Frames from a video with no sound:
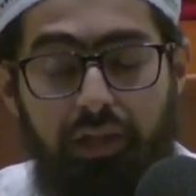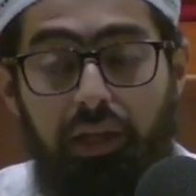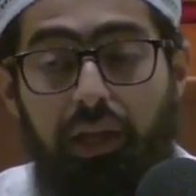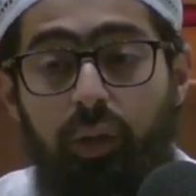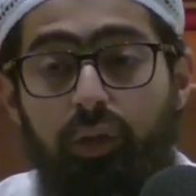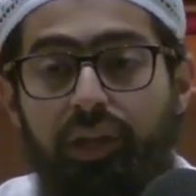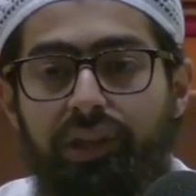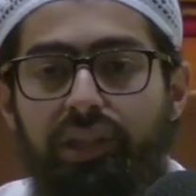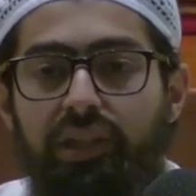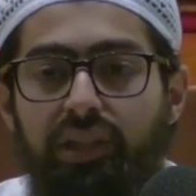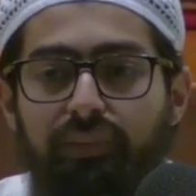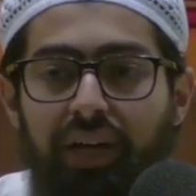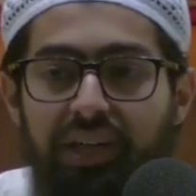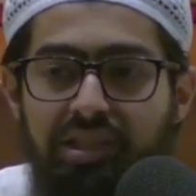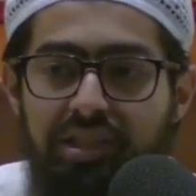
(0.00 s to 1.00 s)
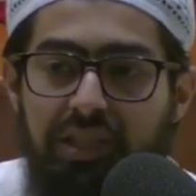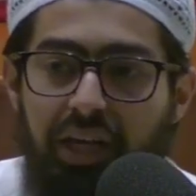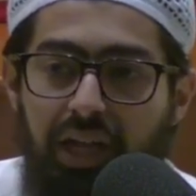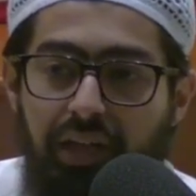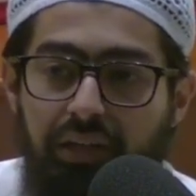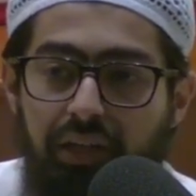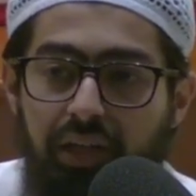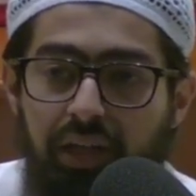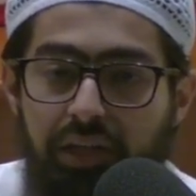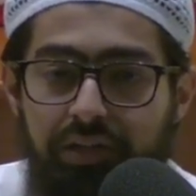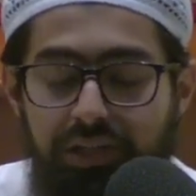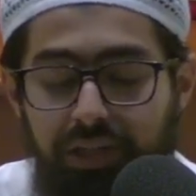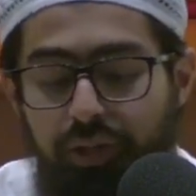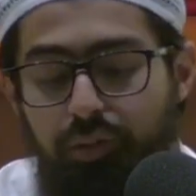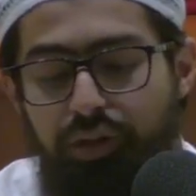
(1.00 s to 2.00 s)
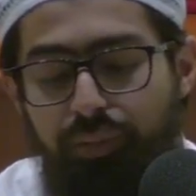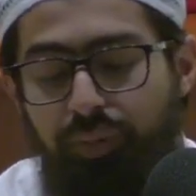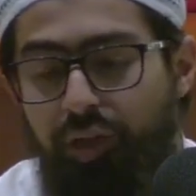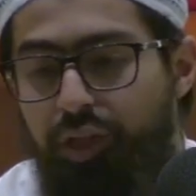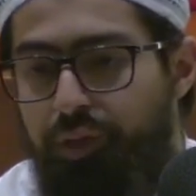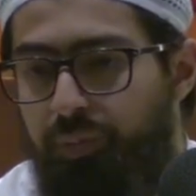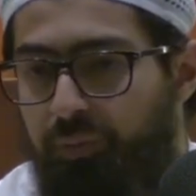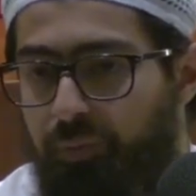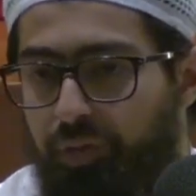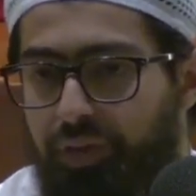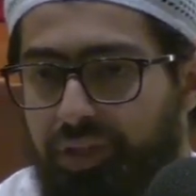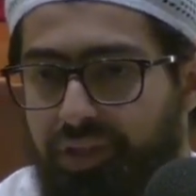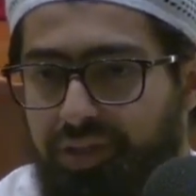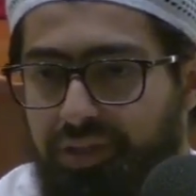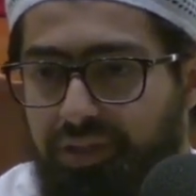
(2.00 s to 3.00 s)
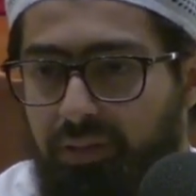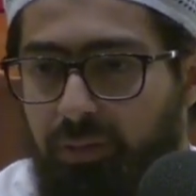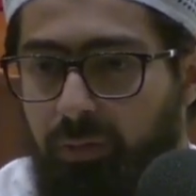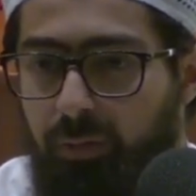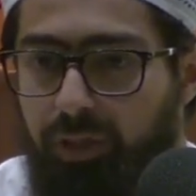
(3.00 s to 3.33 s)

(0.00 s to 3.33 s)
And look at the iman she had. She knew the punishment for this.